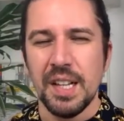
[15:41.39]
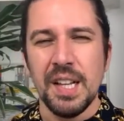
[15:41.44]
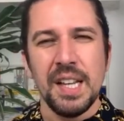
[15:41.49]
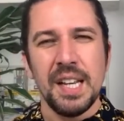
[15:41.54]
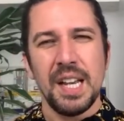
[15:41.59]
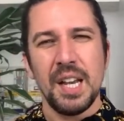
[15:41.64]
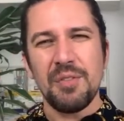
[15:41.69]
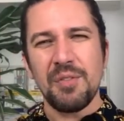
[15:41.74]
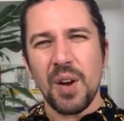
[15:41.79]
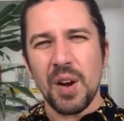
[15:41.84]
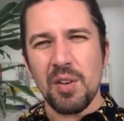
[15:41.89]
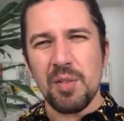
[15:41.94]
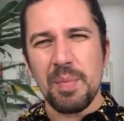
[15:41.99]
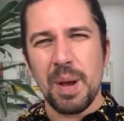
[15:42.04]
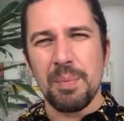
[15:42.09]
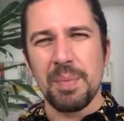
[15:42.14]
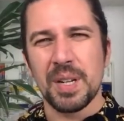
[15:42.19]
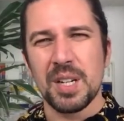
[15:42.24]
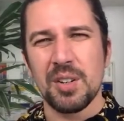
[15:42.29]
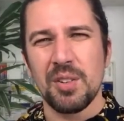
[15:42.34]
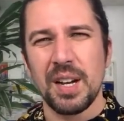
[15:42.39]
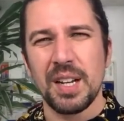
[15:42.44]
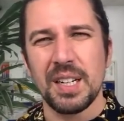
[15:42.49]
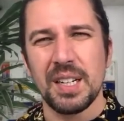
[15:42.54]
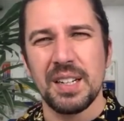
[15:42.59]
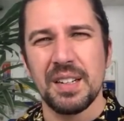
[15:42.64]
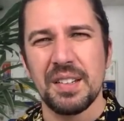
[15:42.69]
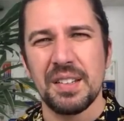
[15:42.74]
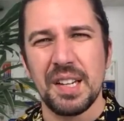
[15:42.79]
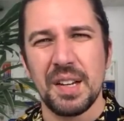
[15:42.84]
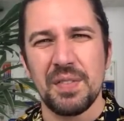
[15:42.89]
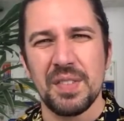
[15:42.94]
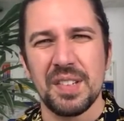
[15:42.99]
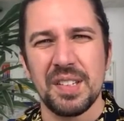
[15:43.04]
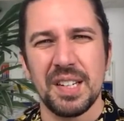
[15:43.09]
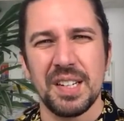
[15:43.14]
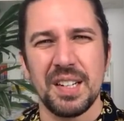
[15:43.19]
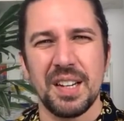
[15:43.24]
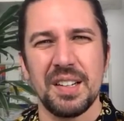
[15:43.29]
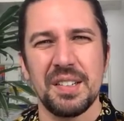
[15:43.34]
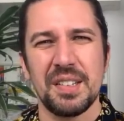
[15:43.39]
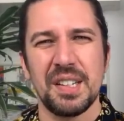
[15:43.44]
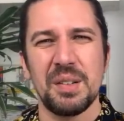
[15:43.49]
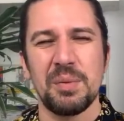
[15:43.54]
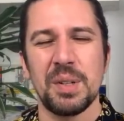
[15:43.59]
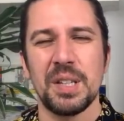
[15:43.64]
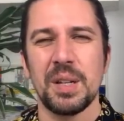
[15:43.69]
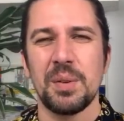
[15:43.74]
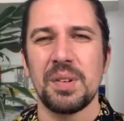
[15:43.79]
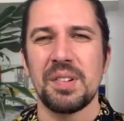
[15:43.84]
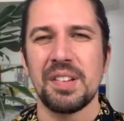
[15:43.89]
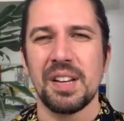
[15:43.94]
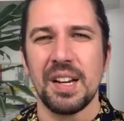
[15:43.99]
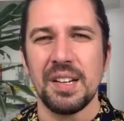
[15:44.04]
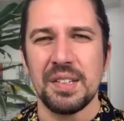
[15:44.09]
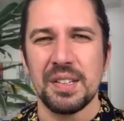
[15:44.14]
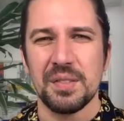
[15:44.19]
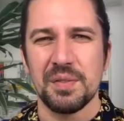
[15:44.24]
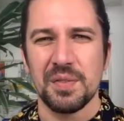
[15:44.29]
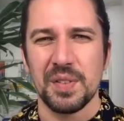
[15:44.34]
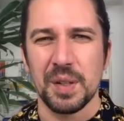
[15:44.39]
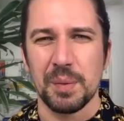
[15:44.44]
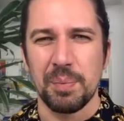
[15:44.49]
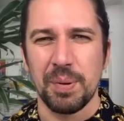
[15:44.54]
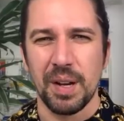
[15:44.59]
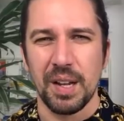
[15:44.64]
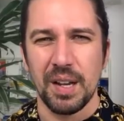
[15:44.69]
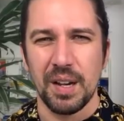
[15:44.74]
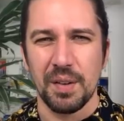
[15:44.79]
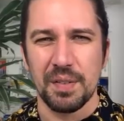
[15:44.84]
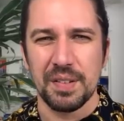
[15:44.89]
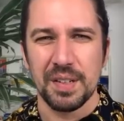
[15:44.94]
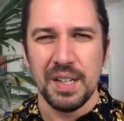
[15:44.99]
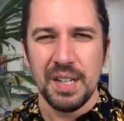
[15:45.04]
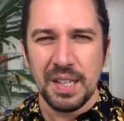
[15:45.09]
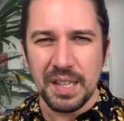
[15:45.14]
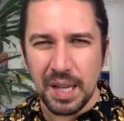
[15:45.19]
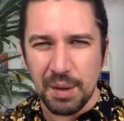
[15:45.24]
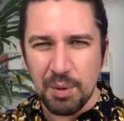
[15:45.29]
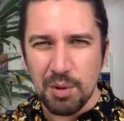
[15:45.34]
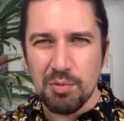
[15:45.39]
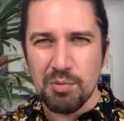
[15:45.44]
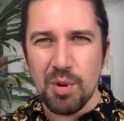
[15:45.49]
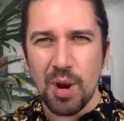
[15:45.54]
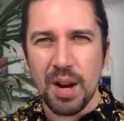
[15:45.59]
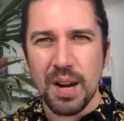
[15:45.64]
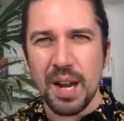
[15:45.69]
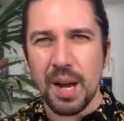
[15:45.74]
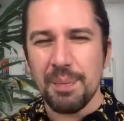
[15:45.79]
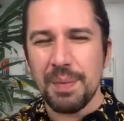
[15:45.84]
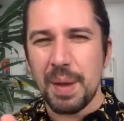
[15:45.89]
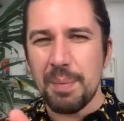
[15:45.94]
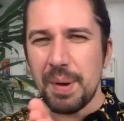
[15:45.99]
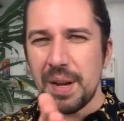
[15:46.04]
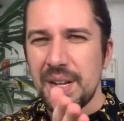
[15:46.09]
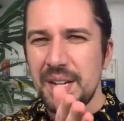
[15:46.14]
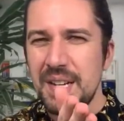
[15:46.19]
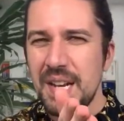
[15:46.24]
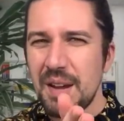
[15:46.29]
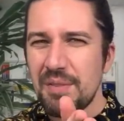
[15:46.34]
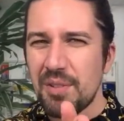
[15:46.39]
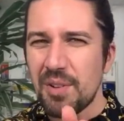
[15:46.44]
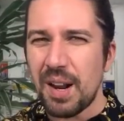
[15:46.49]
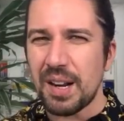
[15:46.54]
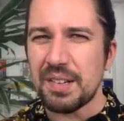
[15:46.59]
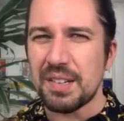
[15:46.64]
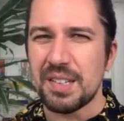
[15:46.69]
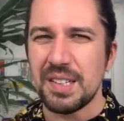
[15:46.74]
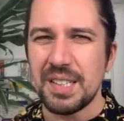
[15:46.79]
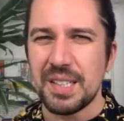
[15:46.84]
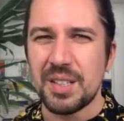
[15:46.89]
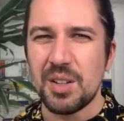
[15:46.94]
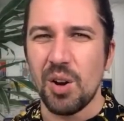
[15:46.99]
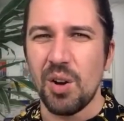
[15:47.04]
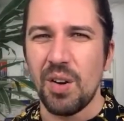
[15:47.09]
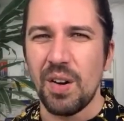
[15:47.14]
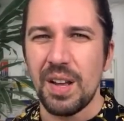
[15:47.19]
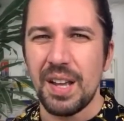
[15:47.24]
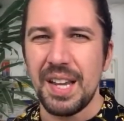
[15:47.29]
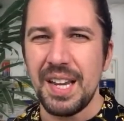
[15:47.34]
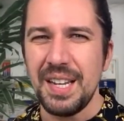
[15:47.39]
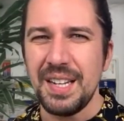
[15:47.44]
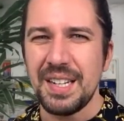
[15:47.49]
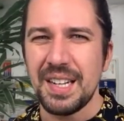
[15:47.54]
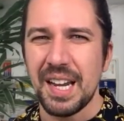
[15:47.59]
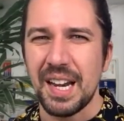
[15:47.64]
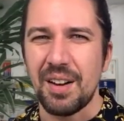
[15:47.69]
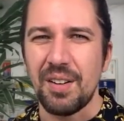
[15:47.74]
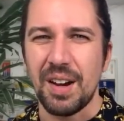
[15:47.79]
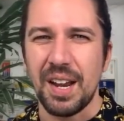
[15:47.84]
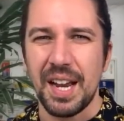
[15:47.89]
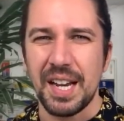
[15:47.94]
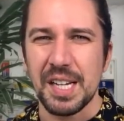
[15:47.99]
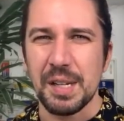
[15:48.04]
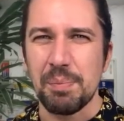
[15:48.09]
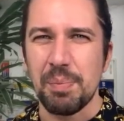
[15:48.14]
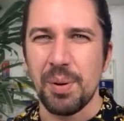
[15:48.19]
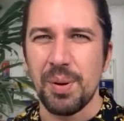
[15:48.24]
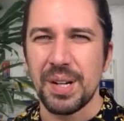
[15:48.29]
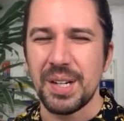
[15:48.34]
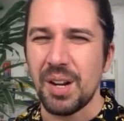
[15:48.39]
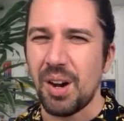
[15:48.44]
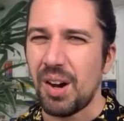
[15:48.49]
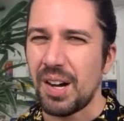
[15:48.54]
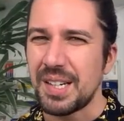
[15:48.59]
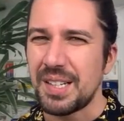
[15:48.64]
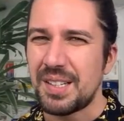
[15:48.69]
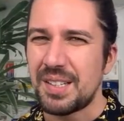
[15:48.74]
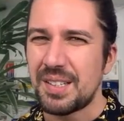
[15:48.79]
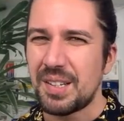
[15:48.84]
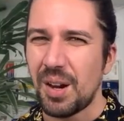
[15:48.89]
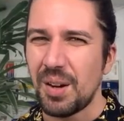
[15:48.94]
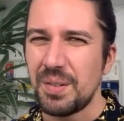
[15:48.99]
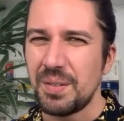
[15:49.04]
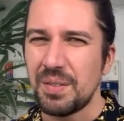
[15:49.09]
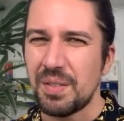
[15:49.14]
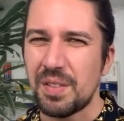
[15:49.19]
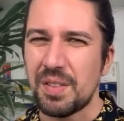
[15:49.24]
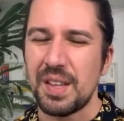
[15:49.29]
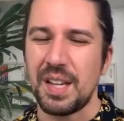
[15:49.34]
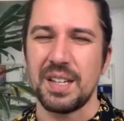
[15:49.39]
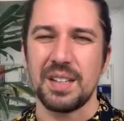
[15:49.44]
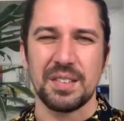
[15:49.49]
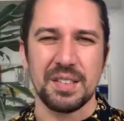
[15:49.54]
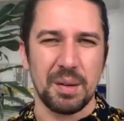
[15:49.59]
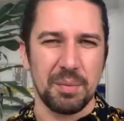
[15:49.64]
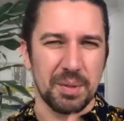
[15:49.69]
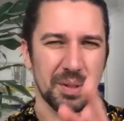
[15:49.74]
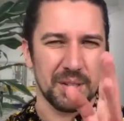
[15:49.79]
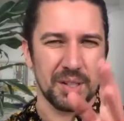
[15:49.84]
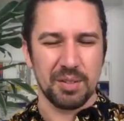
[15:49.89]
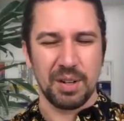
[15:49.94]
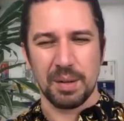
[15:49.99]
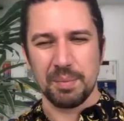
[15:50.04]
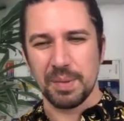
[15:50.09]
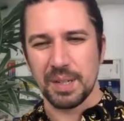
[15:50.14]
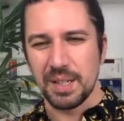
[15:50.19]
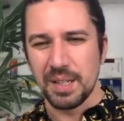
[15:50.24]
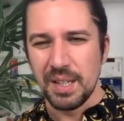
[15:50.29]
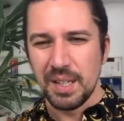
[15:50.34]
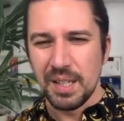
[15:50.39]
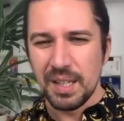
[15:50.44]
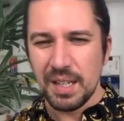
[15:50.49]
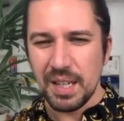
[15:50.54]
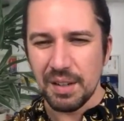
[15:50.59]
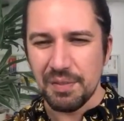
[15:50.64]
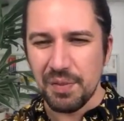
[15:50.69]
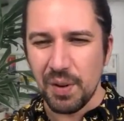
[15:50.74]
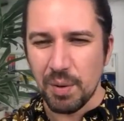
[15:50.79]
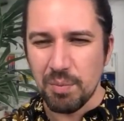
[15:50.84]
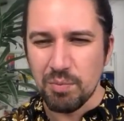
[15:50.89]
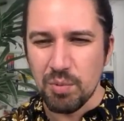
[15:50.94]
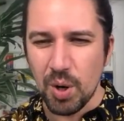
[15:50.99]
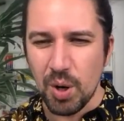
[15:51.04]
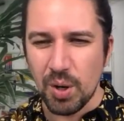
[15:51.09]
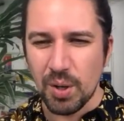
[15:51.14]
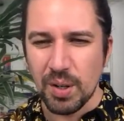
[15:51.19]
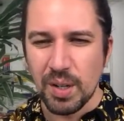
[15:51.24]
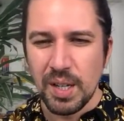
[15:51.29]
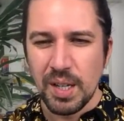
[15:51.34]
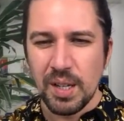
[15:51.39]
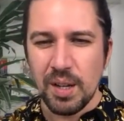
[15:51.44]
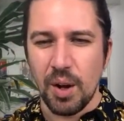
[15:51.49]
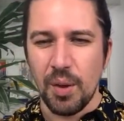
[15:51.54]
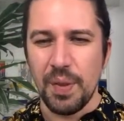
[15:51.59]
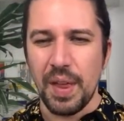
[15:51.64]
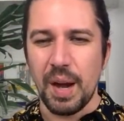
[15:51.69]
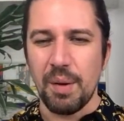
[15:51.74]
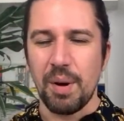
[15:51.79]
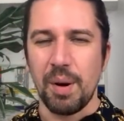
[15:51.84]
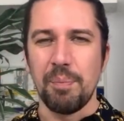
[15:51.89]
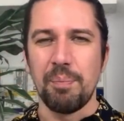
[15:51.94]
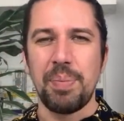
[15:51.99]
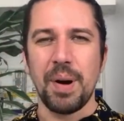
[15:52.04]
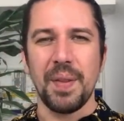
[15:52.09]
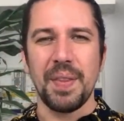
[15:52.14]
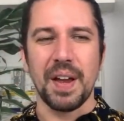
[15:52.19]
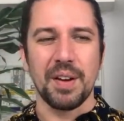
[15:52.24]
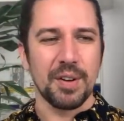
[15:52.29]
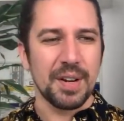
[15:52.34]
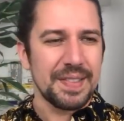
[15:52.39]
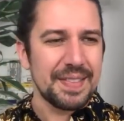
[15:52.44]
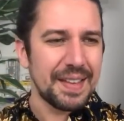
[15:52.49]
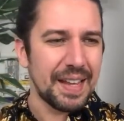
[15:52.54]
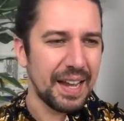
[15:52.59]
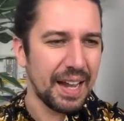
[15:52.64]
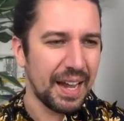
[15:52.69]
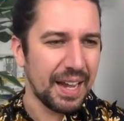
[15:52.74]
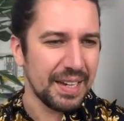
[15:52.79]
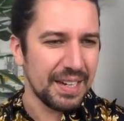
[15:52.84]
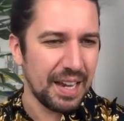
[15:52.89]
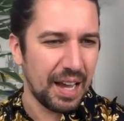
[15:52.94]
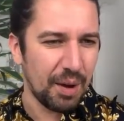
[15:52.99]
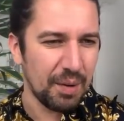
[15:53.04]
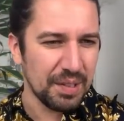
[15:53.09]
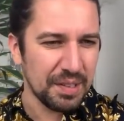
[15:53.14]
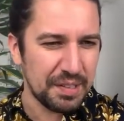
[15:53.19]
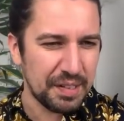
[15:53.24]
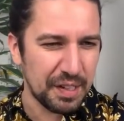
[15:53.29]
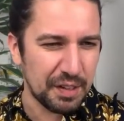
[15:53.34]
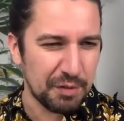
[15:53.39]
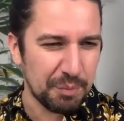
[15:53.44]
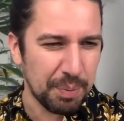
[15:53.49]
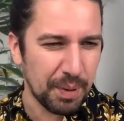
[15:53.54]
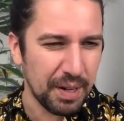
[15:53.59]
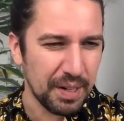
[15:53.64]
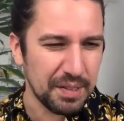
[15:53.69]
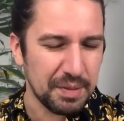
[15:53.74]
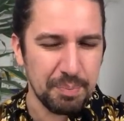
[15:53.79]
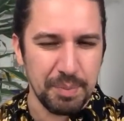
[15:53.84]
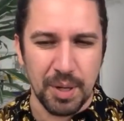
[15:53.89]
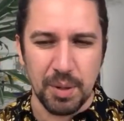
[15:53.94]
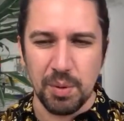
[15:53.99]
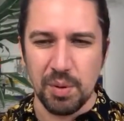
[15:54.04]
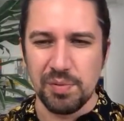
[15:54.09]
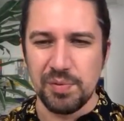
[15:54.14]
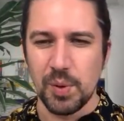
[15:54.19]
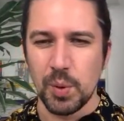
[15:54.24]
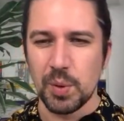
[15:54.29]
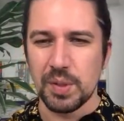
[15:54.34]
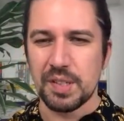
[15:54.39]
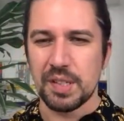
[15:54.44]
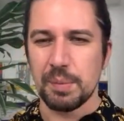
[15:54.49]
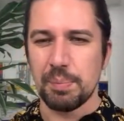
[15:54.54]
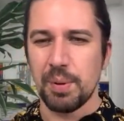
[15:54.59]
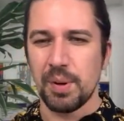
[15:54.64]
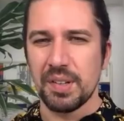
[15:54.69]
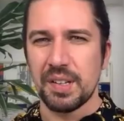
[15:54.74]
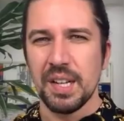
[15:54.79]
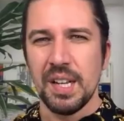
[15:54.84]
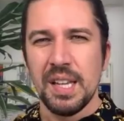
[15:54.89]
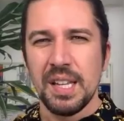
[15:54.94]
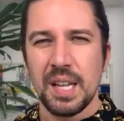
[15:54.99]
And if I remember correctly, in 17-18, when they were chasing for the playoffs, they were right up there, but never actually got in there at any point, I don't think. Someone correct me if I'm wrong on that one. But they're in there now in 6th place, Millwall, 40 points.